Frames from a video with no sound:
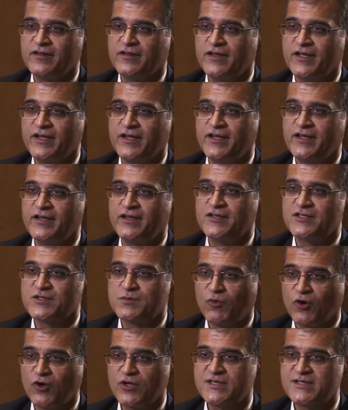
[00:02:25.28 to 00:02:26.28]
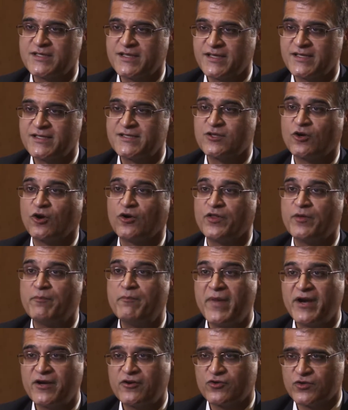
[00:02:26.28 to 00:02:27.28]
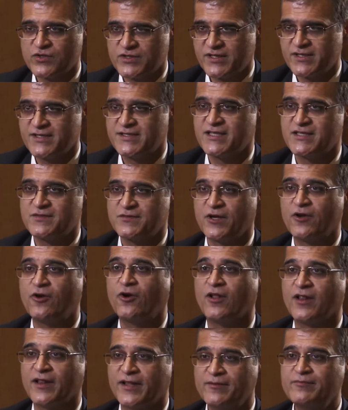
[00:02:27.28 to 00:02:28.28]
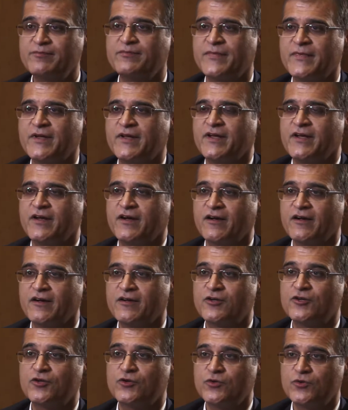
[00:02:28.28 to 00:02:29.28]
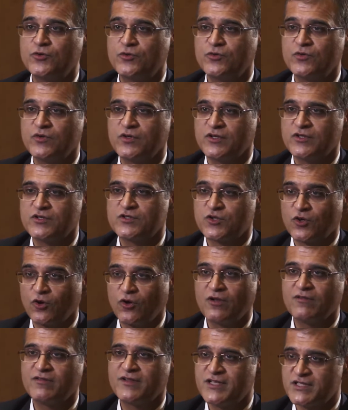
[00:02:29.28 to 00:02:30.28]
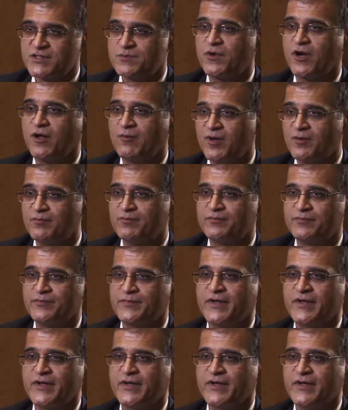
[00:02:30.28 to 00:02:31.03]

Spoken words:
the small cells or the metro cells, as we call them, to solve this problem.